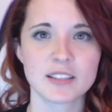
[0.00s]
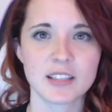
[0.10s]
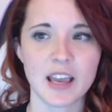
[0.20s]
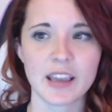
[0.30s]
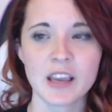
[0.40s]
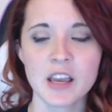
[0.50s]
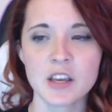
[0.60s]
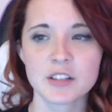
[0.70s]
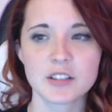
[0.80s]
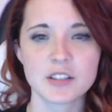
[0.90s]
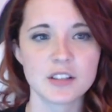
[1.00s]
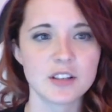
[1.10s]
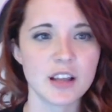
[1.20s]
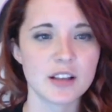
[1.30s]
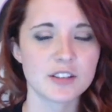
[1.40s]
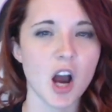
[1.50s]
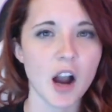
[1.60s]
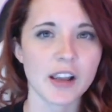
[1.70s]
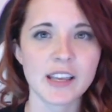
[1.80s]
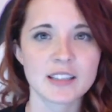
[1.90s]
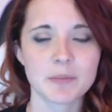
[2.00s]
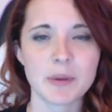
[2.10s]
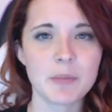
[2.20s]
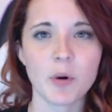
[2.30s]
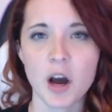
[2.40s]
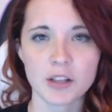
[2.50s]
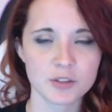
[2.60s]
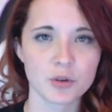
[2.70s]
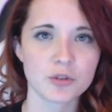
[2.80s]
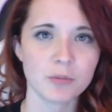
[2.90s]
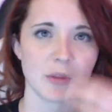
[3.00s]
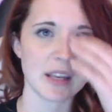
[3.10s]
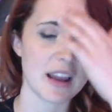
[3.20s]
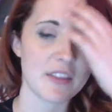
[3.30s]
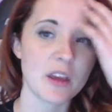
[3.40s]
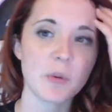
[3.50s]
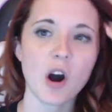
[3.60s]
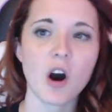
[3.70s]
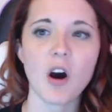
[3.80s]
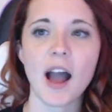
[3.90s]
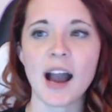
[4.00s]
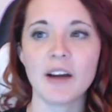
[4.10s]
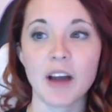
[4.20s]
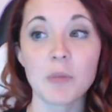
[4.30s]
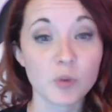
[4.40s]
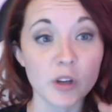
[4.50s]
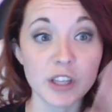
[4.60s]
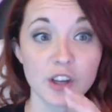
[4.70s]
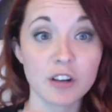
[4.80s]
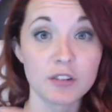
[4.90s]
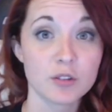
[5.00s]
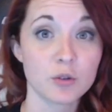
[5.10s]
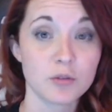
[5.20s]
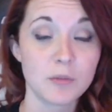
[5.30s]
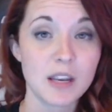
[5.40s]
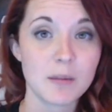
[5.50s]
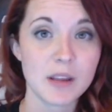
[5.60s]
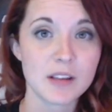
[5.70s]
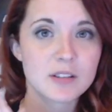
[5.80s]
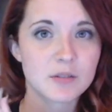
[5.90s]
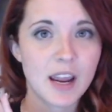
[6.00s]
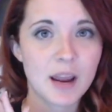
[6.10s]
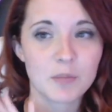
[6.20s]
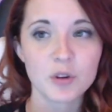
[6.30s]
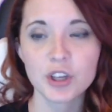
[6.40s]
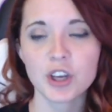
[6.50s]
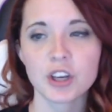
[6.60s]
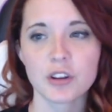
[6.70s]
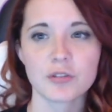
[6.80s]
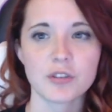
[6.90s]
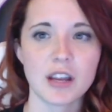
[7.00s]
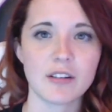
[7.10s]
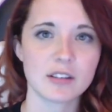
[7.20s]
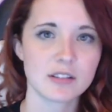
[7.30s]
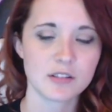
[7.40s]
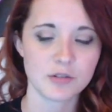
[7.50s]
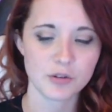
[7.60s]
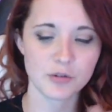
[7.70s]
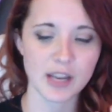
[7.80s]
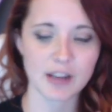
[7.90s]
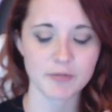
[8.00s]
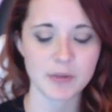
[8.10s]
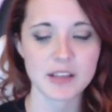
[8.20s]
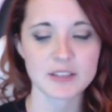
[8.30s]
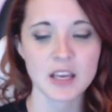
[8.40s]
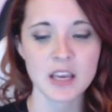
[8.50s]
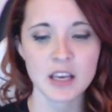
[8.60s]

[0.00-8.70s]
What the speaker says: as like talking to people on social media. I think we all have. I'm really good at the social media piece, right? I'm really good at the creative piece,